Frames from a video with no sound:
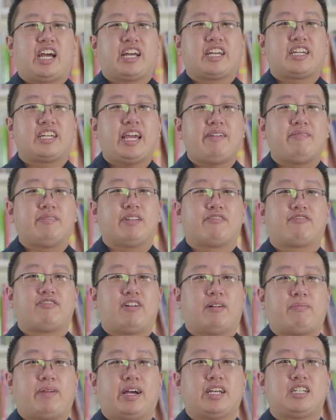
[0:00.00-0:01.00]
I gained
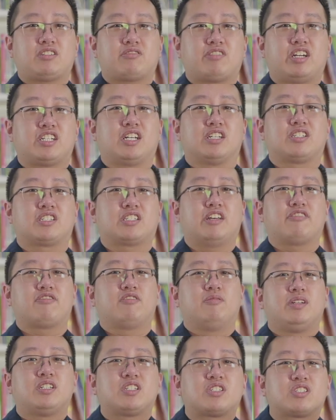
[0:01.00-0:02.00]
from MindStretcher served
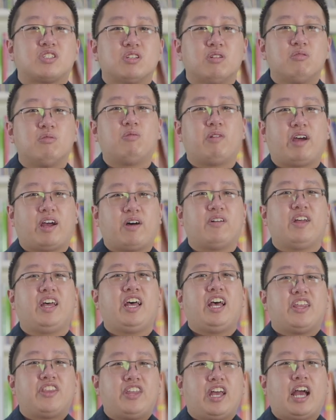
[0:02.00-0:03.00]
me so well
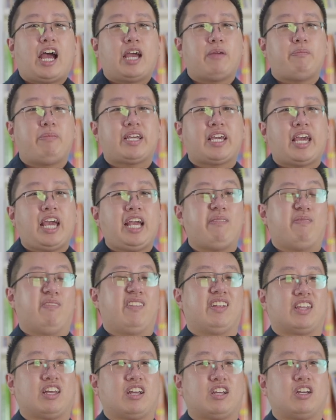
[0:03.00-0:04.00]
that I became
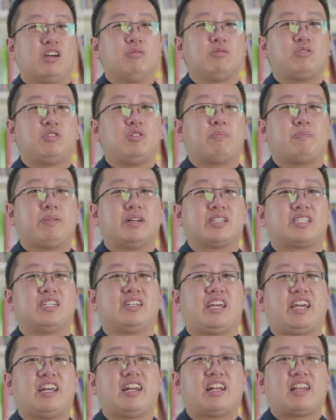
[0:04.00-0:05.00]
the go-to person
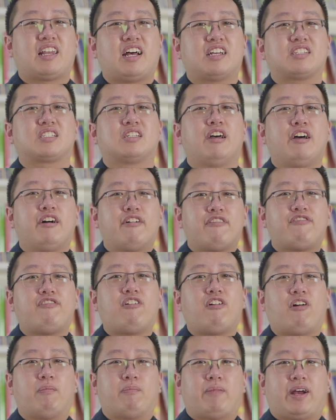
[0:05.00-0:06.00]
in class
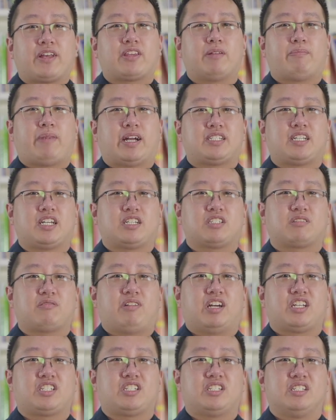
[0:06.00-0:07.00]
for mathematics
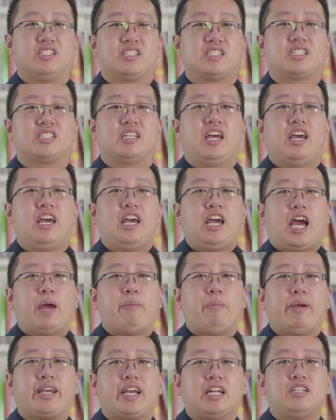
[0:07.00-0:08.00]
questions. I
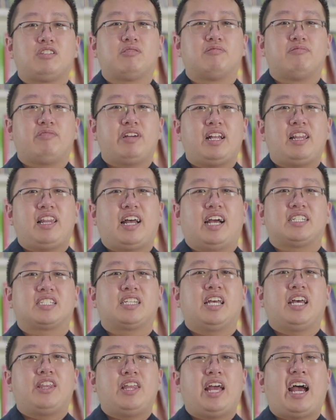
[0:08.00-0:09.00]
began to realize
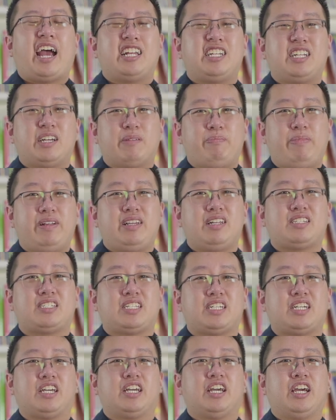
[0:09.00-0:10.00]
that I had the
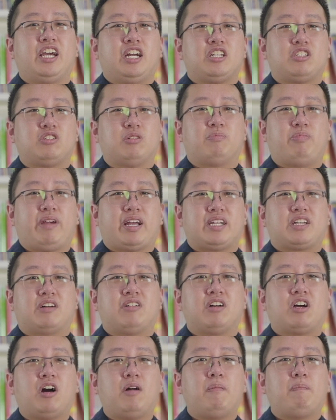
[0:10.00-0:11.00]
ability to break
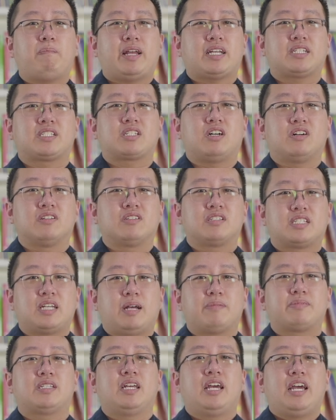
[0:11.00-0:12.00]
down complex
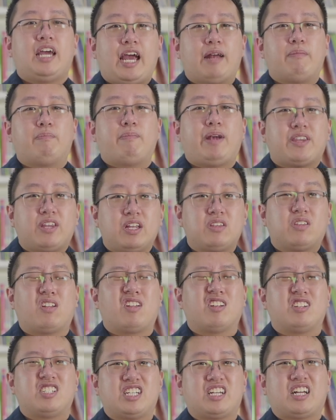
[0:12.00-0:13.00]
concepts and
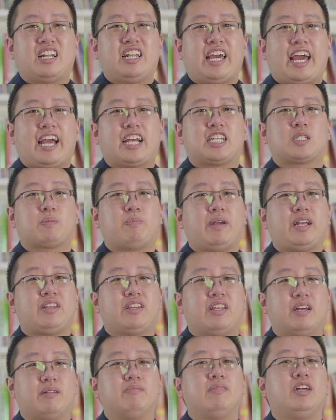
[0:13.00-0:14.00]
methodologically explain
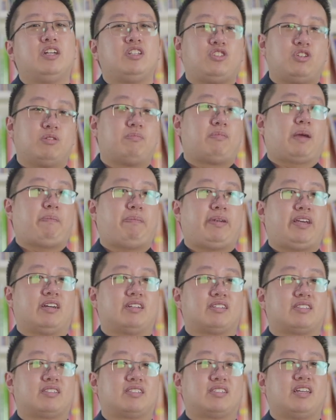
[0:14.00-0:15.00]
them to my
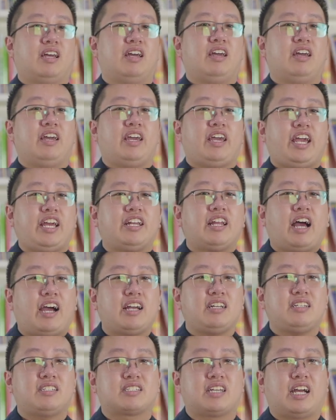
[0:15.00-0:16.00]
peers. In
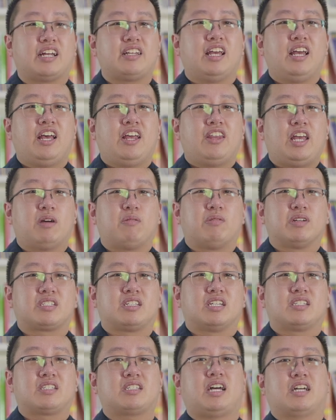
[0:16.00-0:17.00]
hindsight, that was
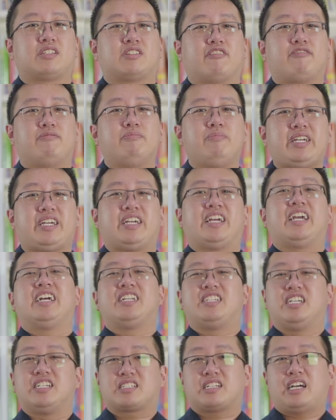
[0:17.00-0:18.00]
the start of me
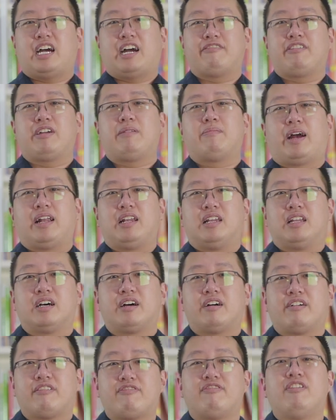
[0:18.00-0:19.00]
discovering my
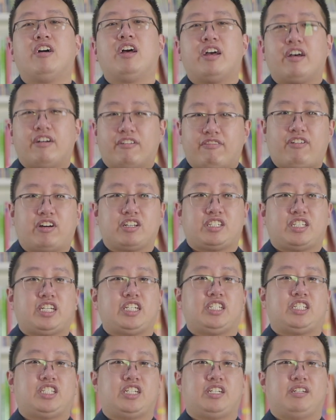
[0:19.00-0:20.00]
love for
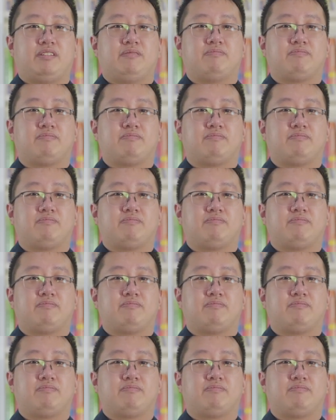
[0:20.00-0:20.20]
teaching.